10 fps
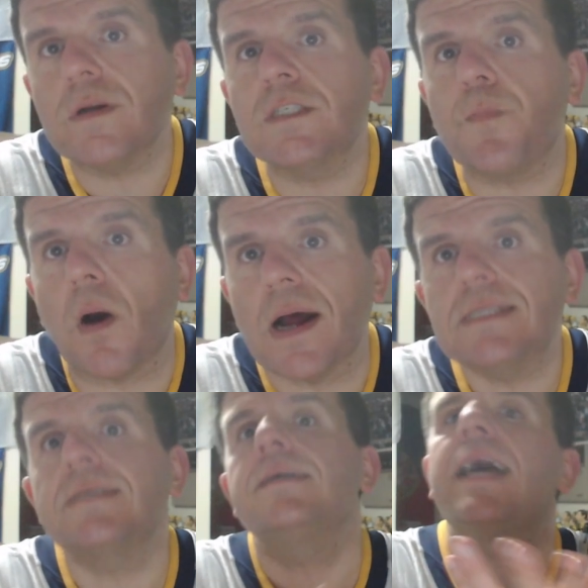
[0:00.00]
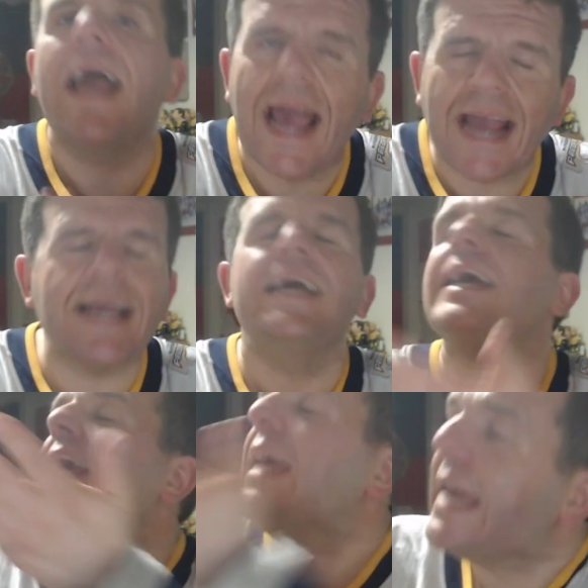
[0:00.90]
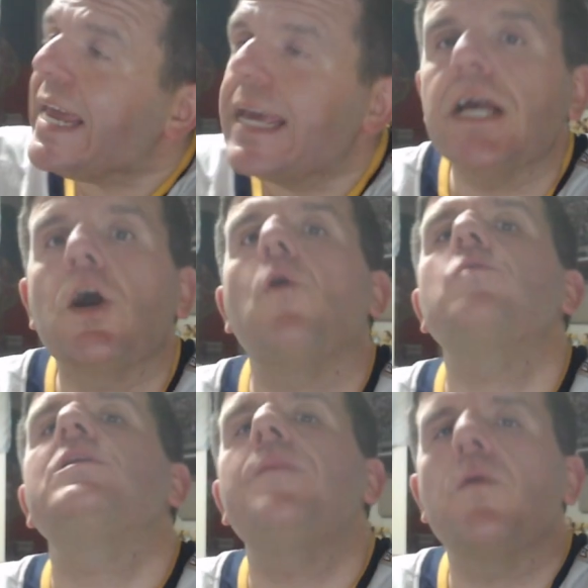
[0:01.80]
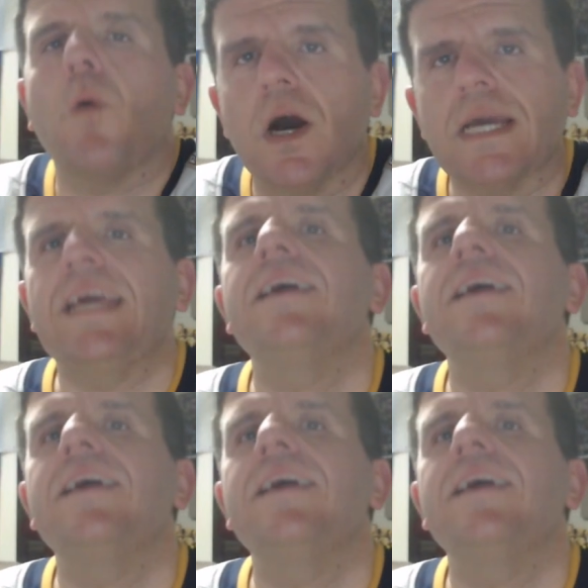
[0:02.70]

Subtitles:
spots, heck, he can go to Milwaukee,